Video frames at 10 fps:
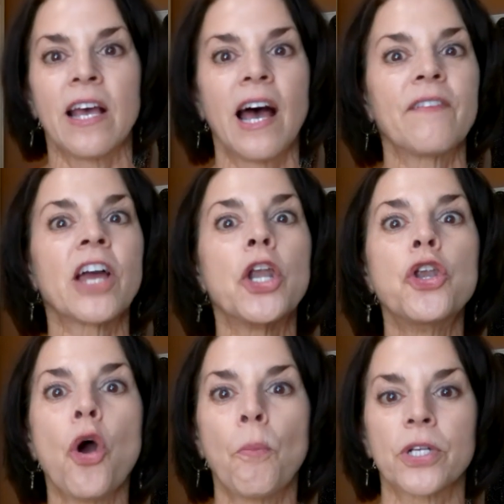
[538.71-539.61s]
I've got
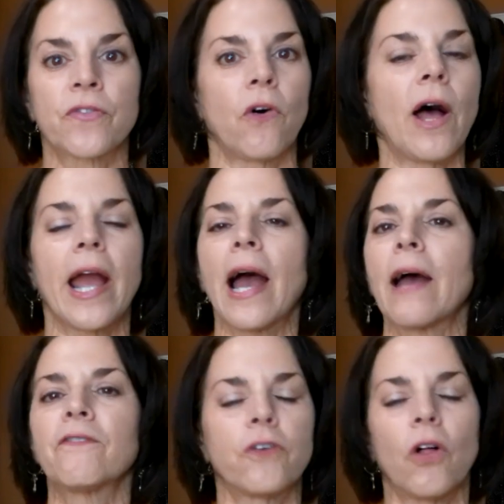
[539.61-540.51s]
notebooks full.
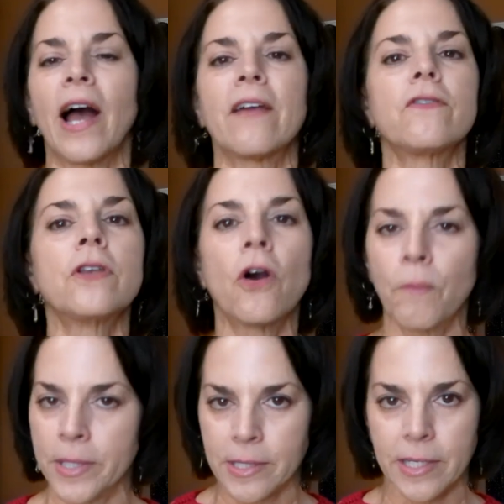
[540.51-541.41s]
I have no
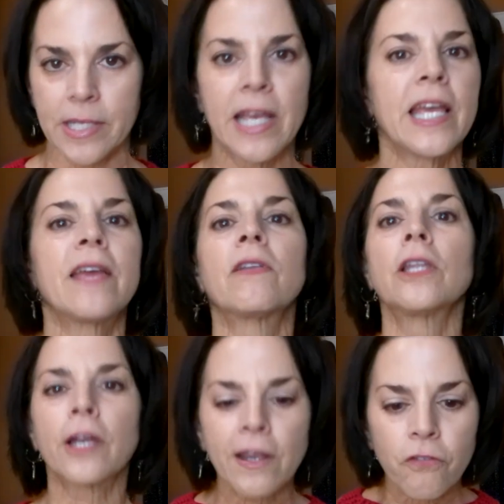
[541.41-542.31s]
business even
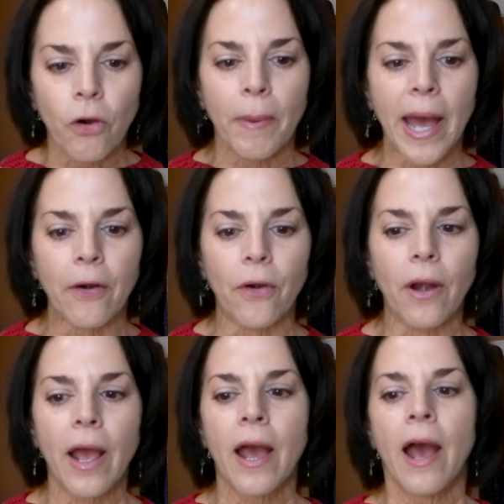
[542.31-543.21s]
looking for a pattern.
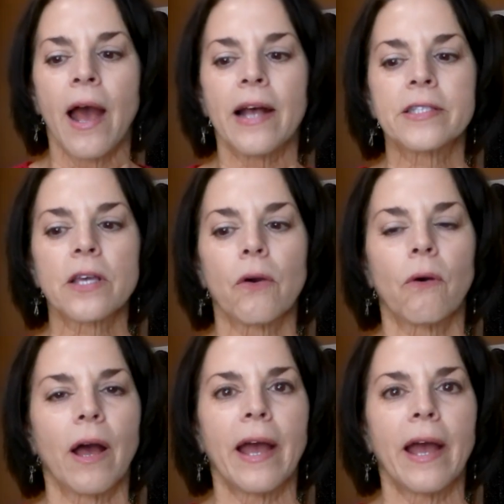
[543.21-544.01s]
And so